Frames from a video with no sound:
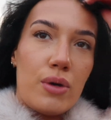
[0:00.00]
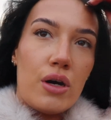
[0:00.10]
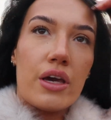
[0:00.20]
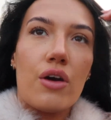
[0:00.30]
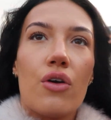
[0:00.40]

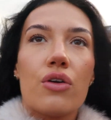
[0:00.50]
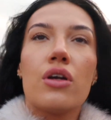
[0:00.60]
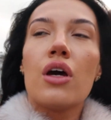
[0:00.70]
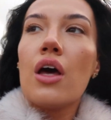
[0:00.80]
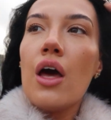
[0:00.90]
market on. Um,
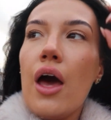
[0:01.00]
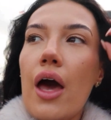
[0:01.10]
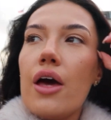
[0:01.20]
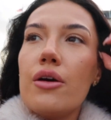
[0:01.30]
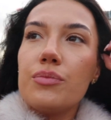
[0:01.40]

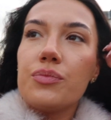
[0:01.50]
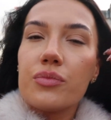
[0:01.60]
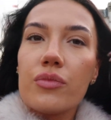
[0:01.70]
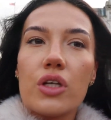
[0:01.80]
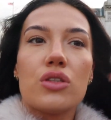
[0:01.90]

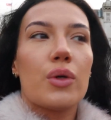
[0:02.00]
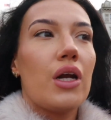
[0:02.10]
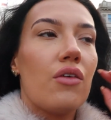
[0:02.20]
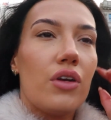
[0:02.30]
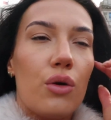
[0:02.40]
so we're
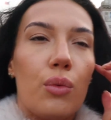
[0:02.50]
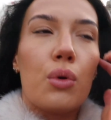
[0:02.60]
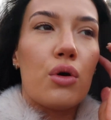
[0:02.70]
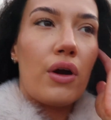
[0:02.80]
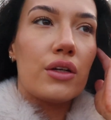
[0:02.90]
gonna have a little
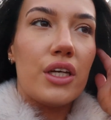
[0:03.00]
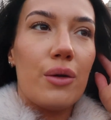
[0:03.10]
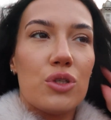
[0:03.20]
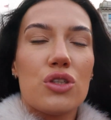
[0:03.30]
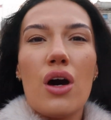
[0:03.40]
walk around
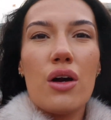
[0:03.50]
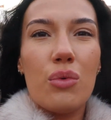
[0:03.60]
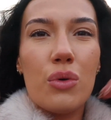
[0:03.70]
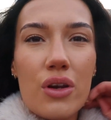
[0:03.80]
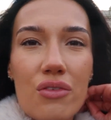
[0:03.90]
here. We're just kind of
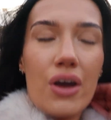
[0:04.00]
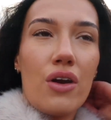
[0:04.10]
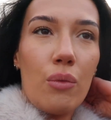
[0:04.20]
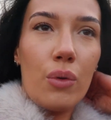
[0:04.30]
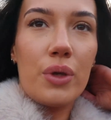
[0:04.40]
walking
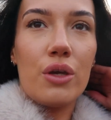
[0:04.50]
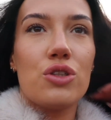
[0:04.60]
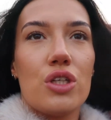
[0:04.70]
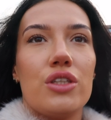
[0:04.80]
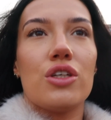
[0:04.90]
around like what we
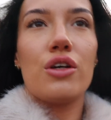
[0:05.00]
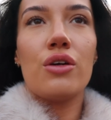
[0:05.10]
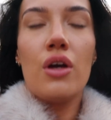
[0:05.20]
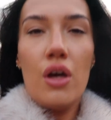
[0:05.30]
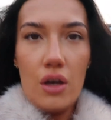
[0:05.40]
usually do.
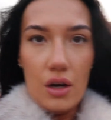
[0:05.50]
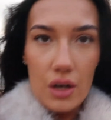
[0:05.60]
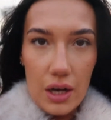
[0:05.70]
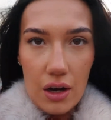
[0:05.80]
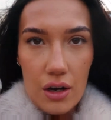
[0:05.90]

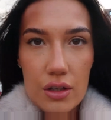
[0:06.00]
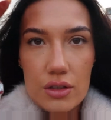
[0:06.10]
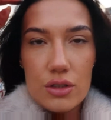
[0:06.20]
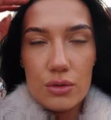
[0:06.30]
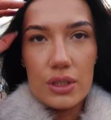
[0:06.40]
I can't
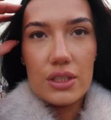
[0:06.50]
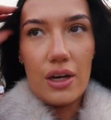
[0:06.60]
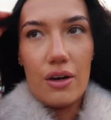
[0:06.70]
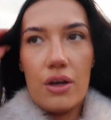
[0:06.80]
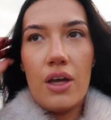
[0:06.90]
sort this
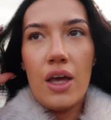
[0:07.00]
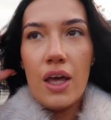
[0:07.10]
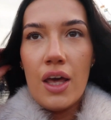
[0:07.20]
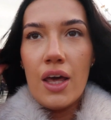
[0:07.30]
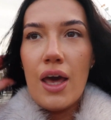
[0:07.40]
out.
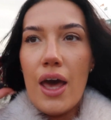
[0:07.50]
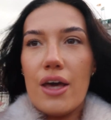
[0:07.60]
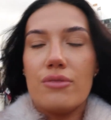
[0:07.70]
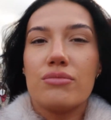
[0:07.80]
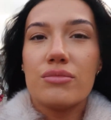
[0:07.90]

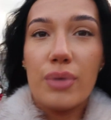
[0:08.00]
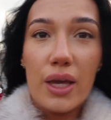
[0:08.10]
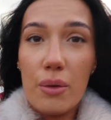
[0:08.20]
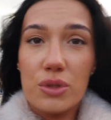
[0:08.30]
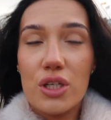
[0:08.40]
Um, but
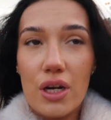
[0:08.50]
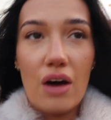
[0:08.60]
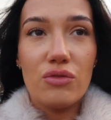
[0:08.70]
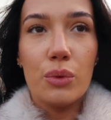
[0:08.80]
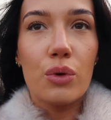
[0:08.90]
yeah, we're just gonna
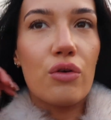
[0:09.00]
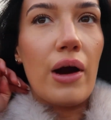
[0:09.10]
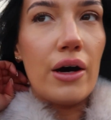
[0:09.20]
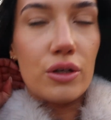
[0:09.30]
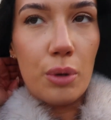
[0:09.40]
have a walk
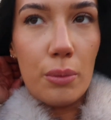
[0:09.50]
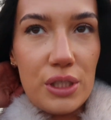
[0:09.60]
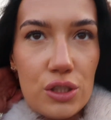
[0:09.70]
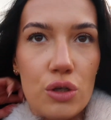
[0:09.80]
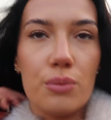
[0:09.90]
around, probably
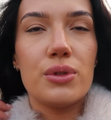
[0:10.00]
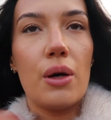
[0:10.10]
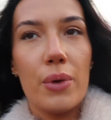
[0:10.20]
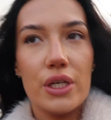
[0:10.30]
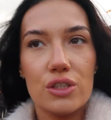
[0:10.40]
stop
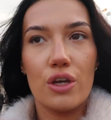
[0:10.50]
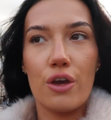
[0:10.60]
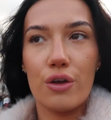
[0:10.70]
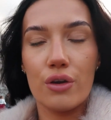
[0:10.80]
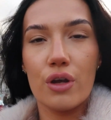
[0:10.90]
somewhere
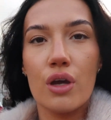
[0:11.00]
soon